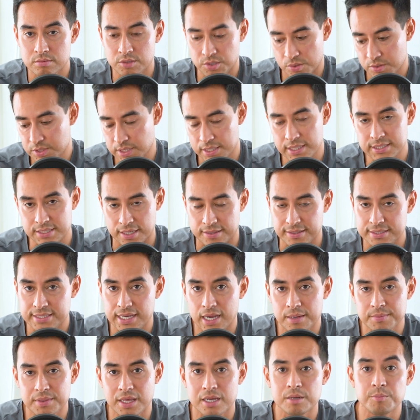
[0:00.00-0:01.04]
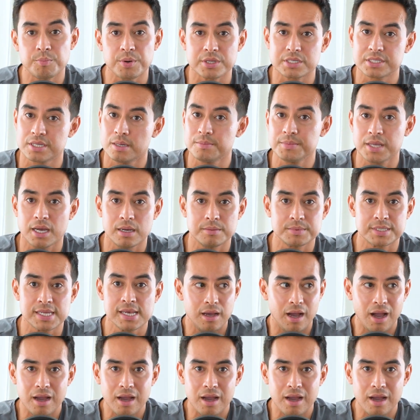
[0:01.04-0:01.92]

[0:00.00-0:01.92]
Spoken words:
Usually it's on the timeline, but sometimes